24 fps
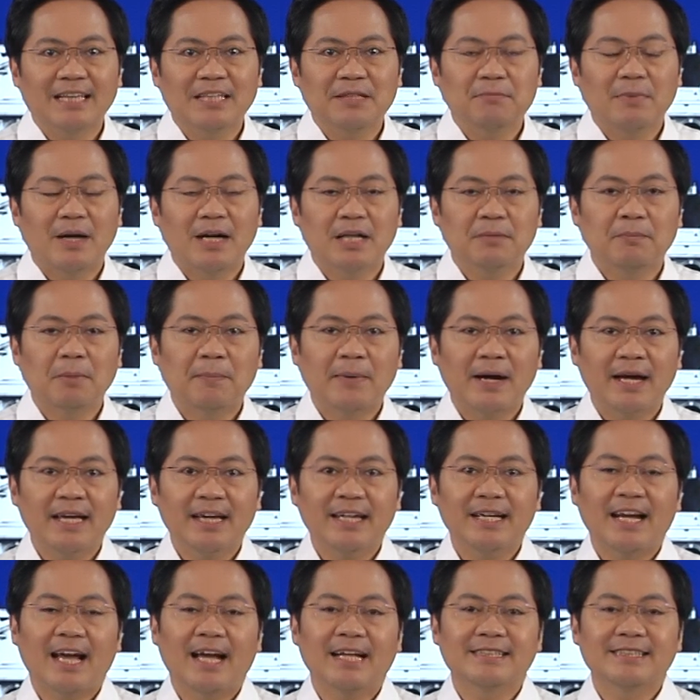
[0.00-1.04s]
ating mga
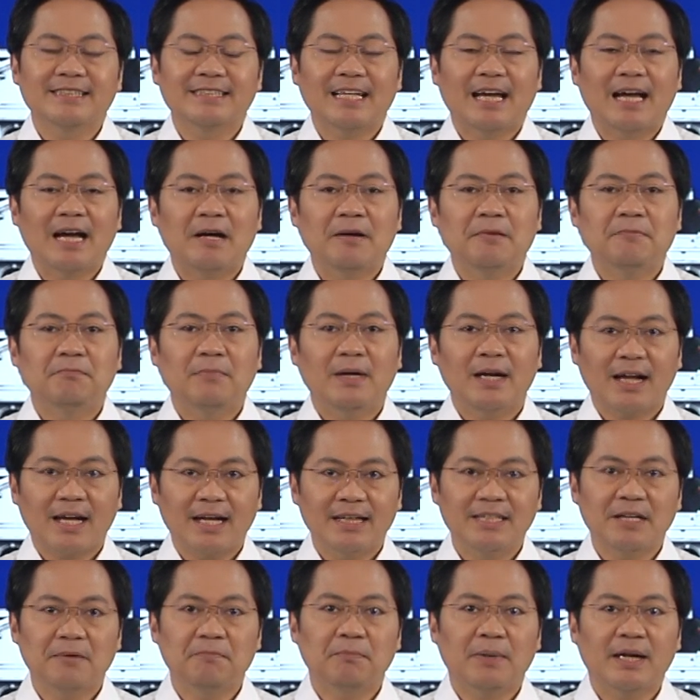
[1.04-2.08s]
kababayan at sa
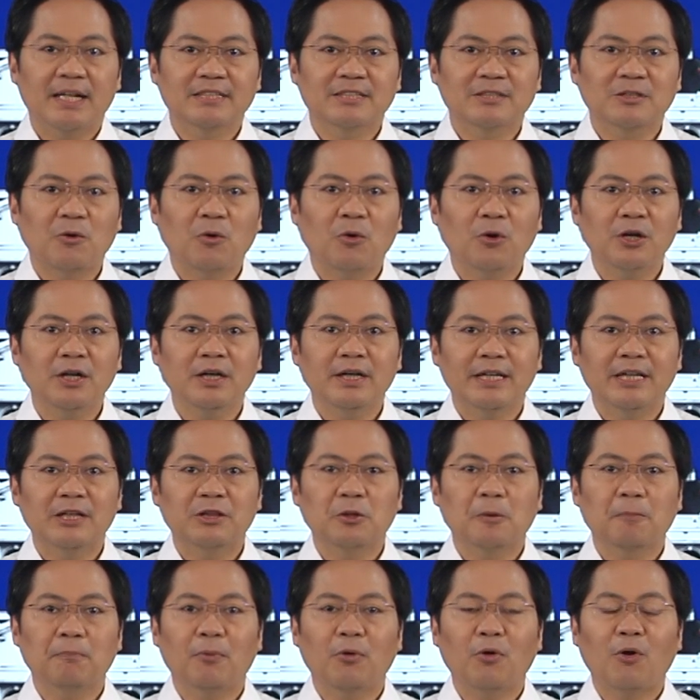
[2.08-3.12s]
Malacañang Press Corps.
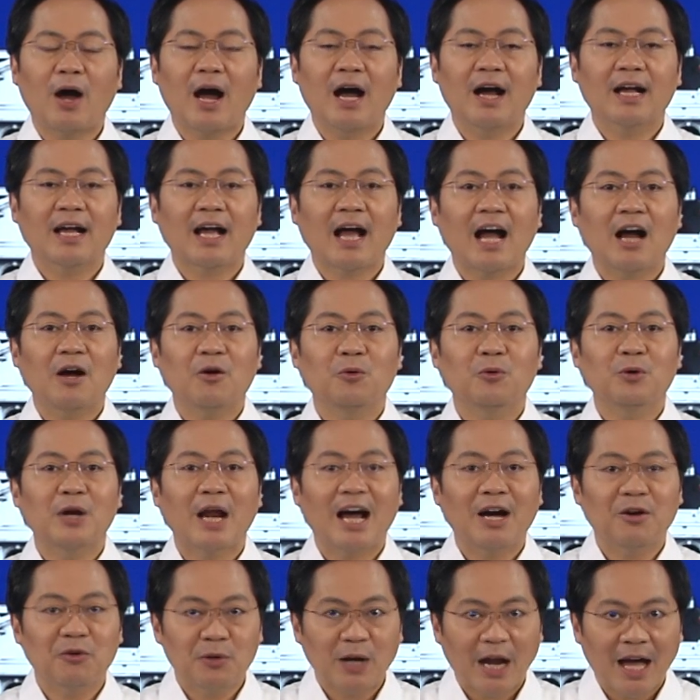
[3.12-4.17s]
Ito po ang
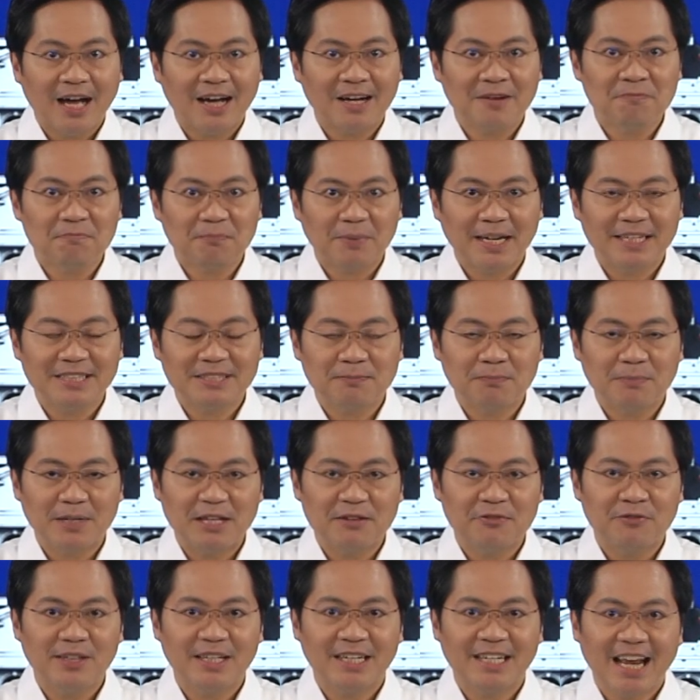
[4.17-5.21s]
kauna-unahang press
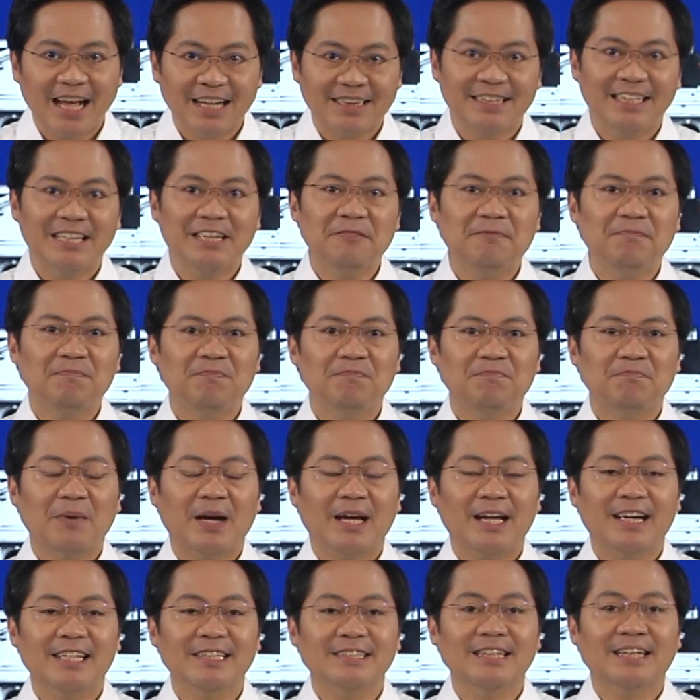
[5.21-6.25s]
briefing natin
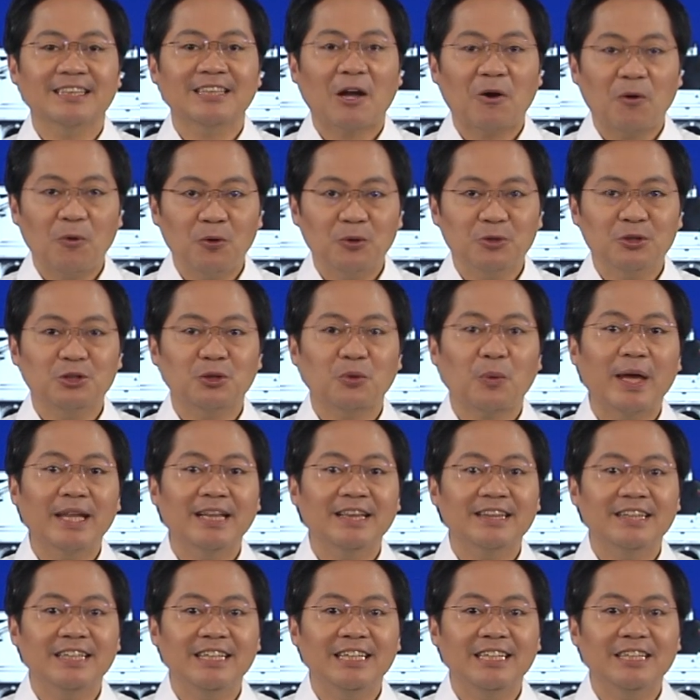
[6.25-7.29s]
para sa taong
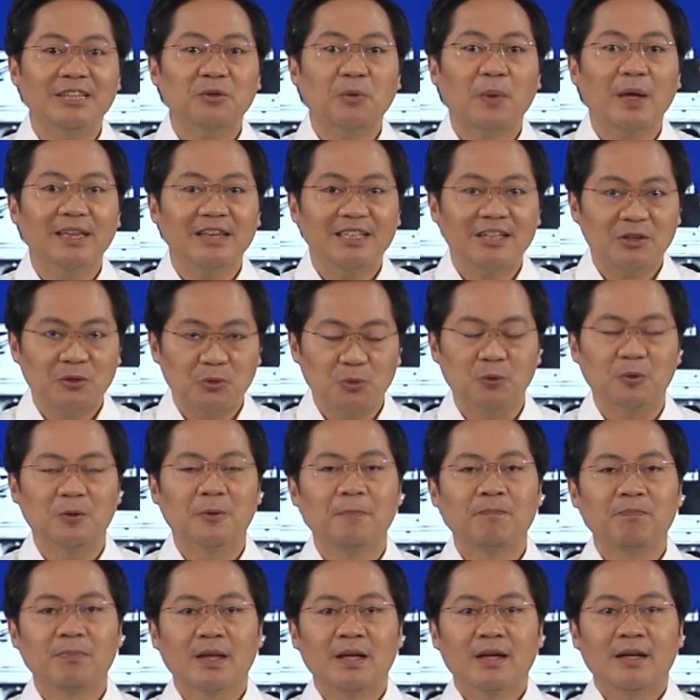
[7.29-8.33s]
2022.
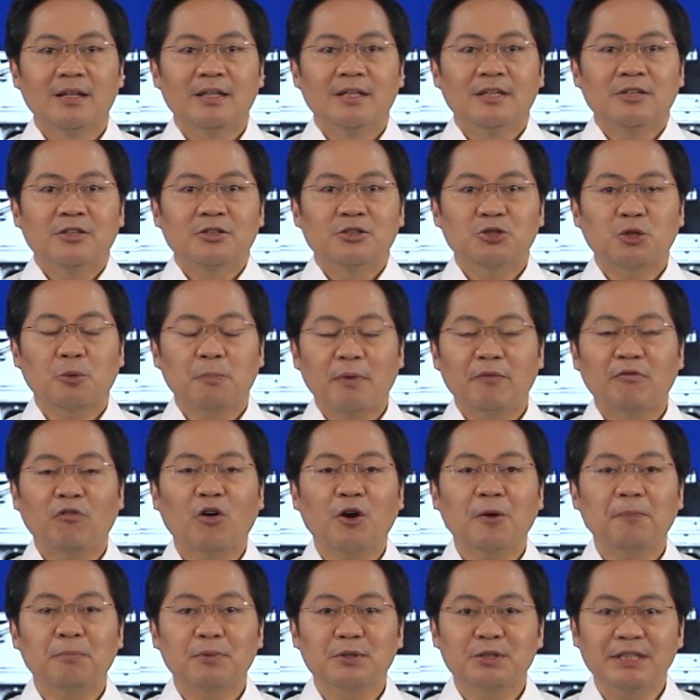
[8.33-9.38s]
So
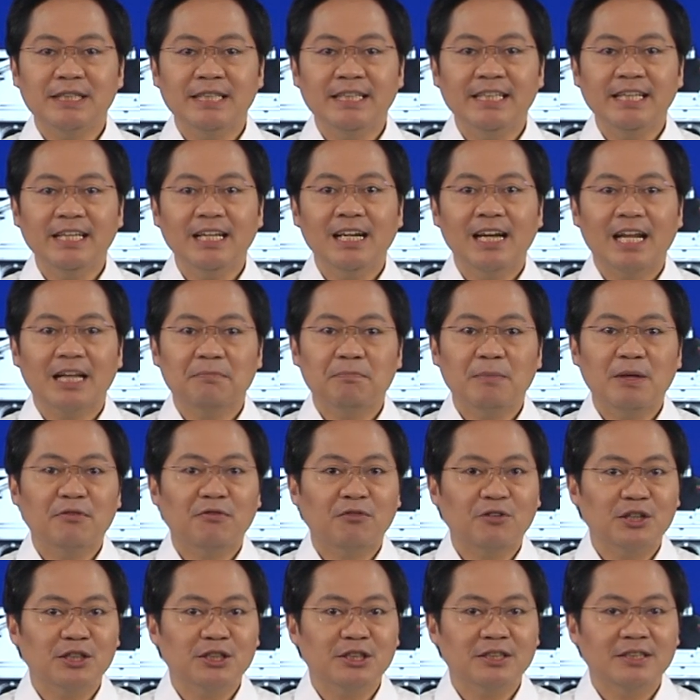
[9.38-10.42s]
before proceeding, let me
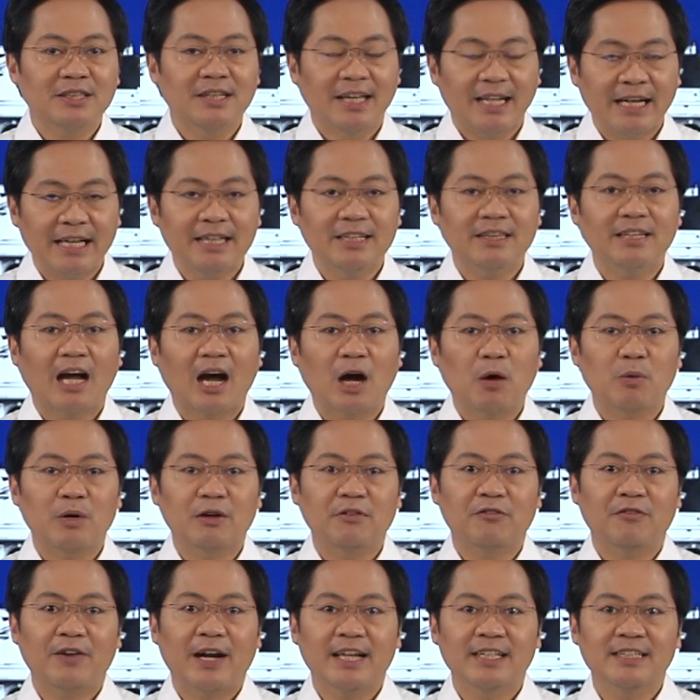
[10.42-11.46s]
first greet our
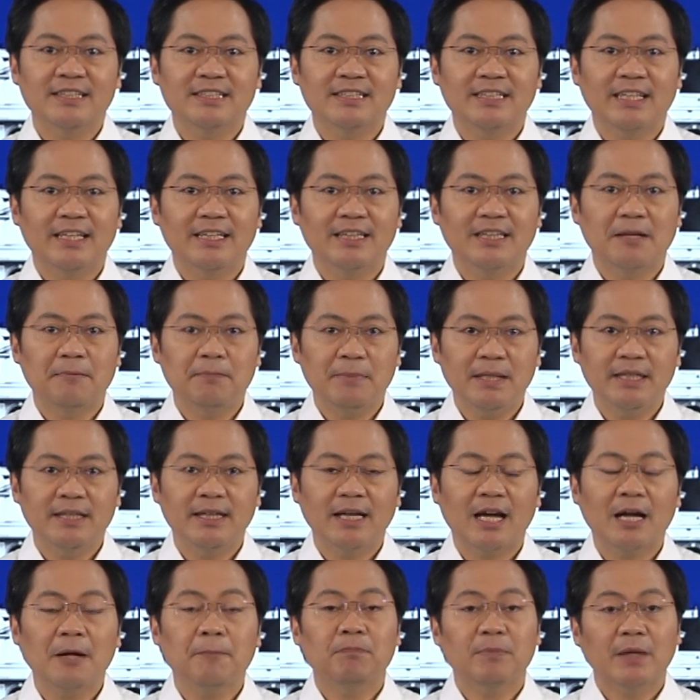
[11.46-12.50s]
friends in the
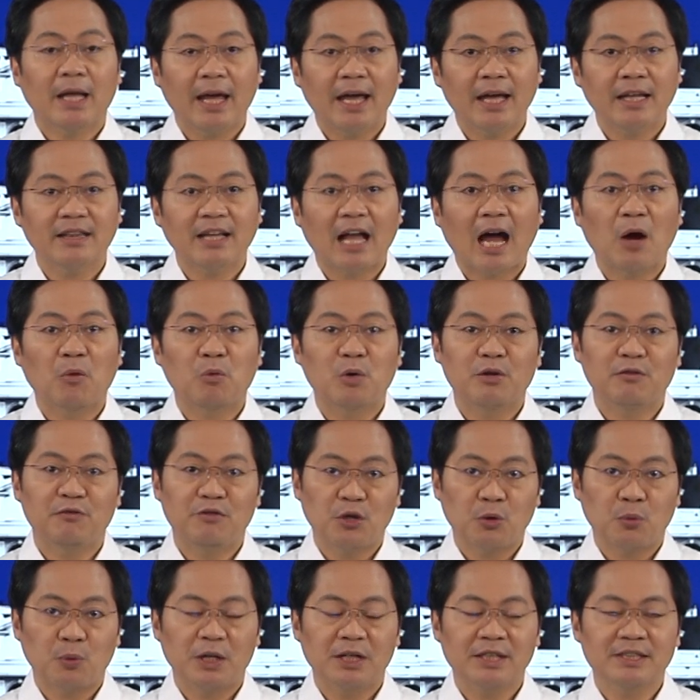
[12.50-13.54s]
media and our
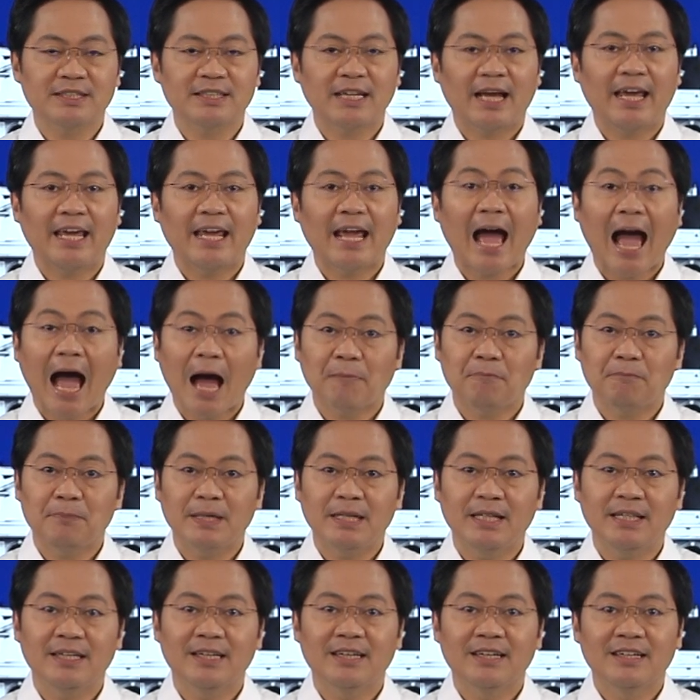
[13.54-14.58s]
viewers a
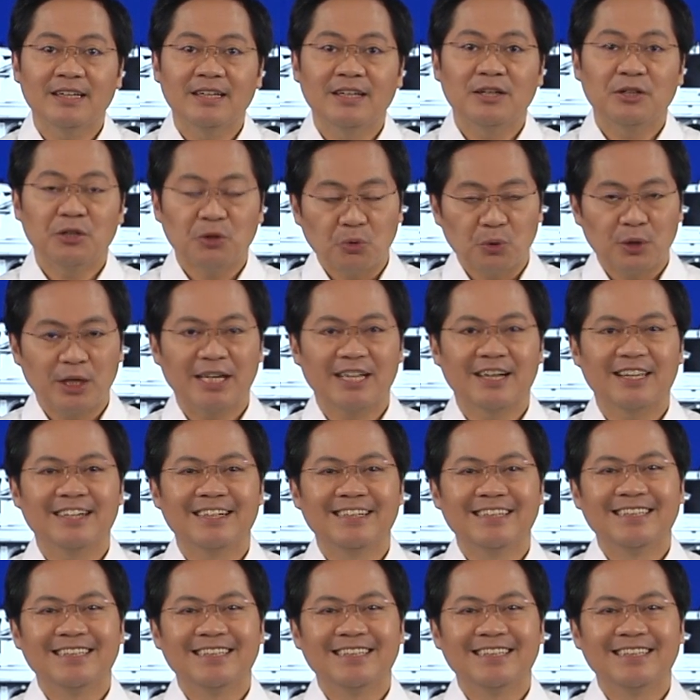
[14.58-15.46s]
Happy New Year.